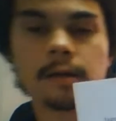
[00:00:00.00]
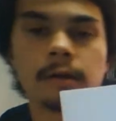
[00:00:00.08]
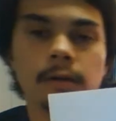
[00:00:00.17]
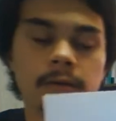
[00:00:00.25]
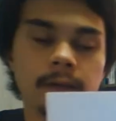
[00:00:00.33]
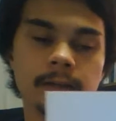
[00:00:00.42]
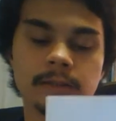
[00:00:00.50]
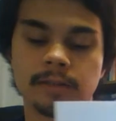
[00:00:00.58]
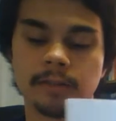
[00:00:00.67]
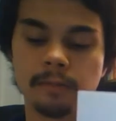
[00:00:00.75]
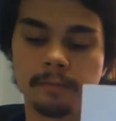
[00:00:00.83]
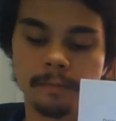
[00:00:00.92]
Okay,
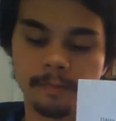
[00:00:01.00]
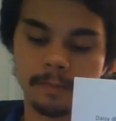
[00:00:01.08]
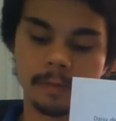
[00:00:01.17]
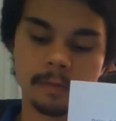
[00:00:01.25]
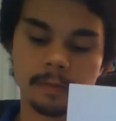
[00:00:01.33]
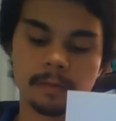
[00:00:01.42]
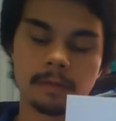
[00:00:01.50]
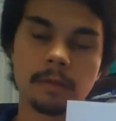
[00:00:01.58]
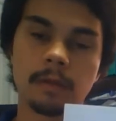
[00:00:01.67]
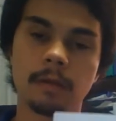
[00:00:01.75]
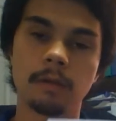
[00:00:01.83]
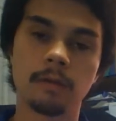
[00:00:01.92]
so
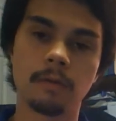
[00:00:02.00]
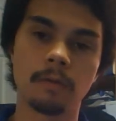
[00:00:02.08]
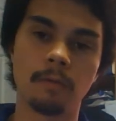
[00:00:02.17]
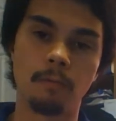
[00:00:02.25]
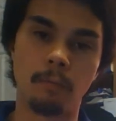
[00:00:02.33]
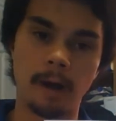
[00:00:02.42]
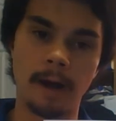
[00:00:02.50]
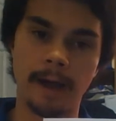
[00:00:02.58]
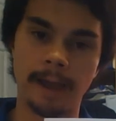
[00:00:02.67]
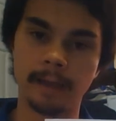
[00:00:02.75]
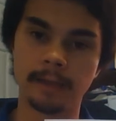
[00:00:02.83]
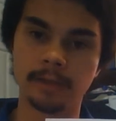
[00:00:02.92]

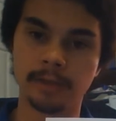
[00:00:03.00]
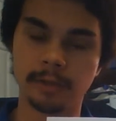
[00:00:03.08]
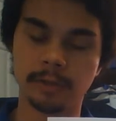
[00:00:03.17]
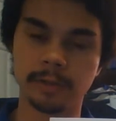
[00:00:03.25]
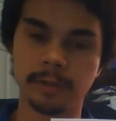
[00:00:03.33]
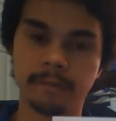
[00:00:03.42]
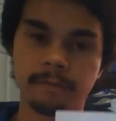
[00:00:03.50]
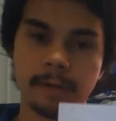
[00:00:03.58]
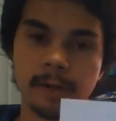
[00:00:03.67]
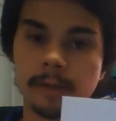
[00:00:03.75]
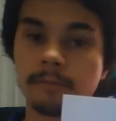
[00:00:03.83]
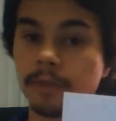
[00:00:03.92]
why she earned enough
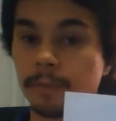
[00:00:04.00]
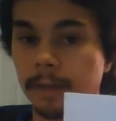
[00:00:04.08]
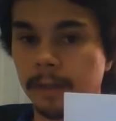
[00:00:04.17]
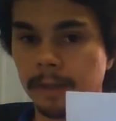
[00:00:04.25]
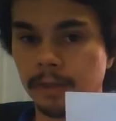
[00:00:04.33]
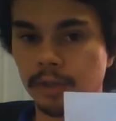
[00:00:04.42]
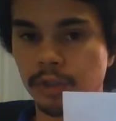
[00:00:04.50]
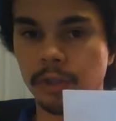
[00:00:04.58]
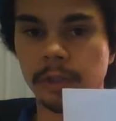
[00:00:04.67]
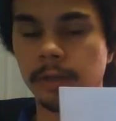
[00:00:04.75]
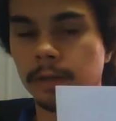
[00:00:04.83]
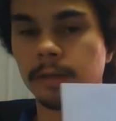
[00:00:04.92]
money was because
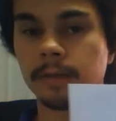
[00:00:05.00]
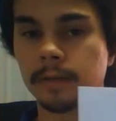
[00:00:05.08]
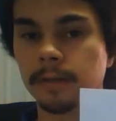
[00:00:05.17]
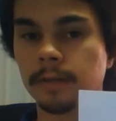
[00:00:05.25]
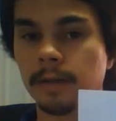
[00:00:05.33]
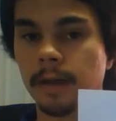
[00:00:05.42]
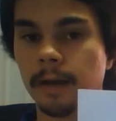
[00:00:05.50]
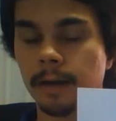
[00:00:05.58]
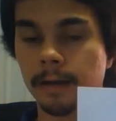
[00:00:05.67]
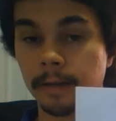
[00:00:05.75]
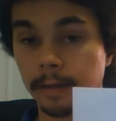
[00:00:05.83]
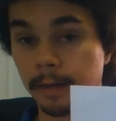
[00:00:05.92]
she
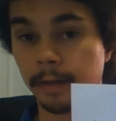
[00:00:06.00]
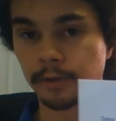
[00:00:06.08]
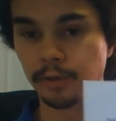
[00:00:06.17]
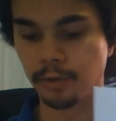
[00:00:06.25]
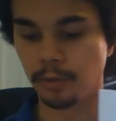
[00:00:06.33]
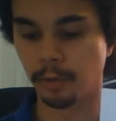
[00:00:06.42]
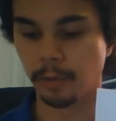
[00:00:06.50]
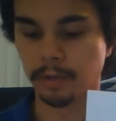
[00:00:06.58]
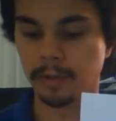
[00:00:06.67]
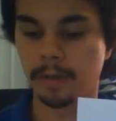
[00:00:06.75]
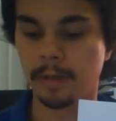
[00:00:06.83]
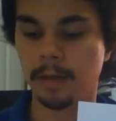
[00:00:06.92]
did extra
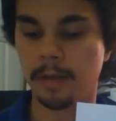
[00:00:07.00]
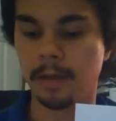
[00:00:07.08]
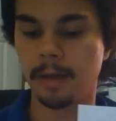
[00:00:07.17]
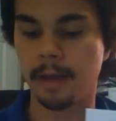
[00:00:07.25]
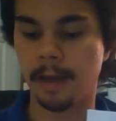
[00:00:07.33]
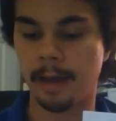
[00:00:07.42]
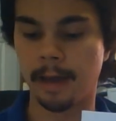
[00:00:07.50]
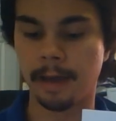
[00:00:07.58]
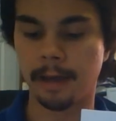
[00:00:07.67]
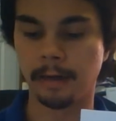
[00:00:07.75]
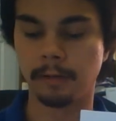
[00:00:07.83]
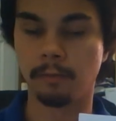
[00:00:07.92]
chores.
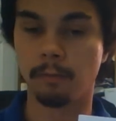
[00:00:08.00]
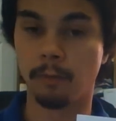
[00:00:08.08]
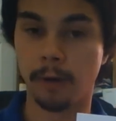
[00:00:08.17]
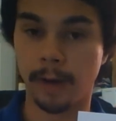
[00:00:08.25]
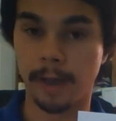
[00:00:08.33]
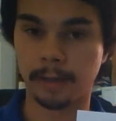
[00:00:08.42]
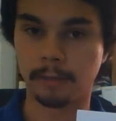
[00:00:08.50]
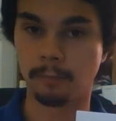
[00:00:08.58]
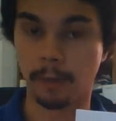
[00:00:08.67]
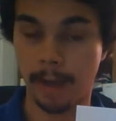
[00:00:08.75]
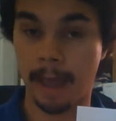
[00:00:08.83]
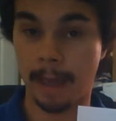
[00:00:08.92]
And
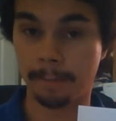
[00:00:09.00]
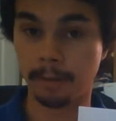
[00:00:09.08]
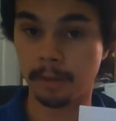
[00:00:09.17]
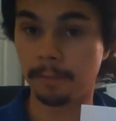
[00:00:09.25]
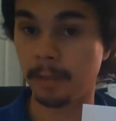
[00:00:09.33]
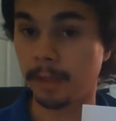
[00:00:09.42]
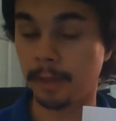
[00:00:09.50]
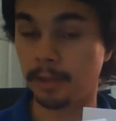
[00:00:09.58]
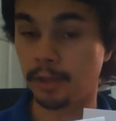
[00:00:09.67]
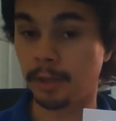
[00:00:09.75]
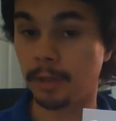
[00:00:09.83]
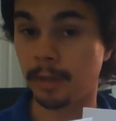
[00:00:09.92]
what happened because
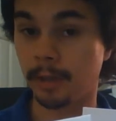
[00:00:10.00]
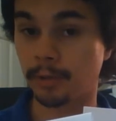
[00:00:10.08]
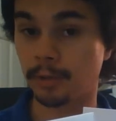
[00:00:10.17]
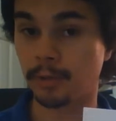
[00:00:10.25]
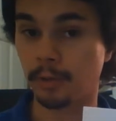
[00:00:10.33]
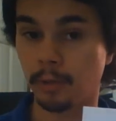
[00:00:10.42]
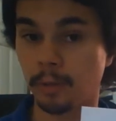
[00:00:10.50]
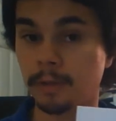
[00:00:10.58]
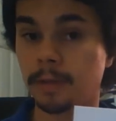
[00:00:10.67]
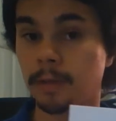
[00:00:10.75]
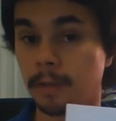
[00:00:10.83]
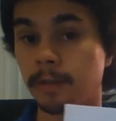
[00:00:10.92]
she did extra
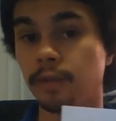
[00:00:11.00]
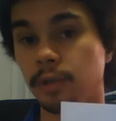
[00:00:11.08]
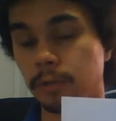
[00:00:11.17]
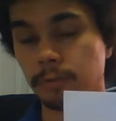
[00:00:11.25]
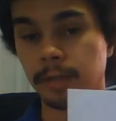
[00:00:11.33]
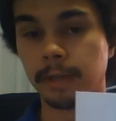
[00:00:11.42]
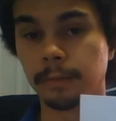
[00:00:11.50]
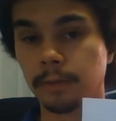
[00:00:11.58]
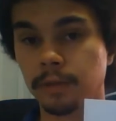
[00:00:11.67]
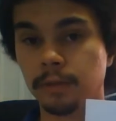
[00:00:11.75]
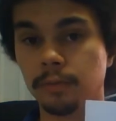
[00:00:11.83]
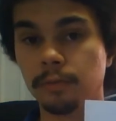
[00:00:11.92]
chores is she was able
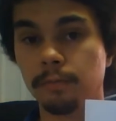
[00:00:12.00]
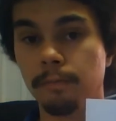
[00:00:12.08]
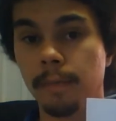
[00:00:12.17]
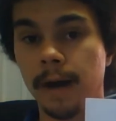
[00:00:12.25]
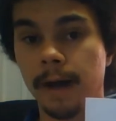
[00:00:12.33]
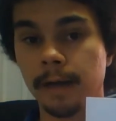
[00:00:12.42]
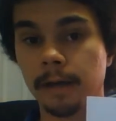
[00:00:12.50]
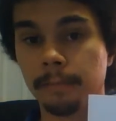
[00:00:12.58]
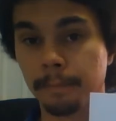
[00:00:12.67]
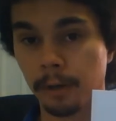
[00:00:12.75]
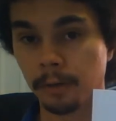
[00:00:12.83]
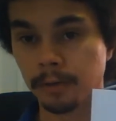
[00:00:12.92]
to buy a
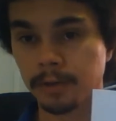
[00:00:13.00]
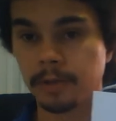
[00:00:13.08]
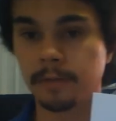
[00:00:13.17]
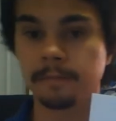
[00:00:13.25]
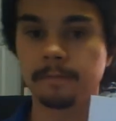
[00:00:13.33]
purse.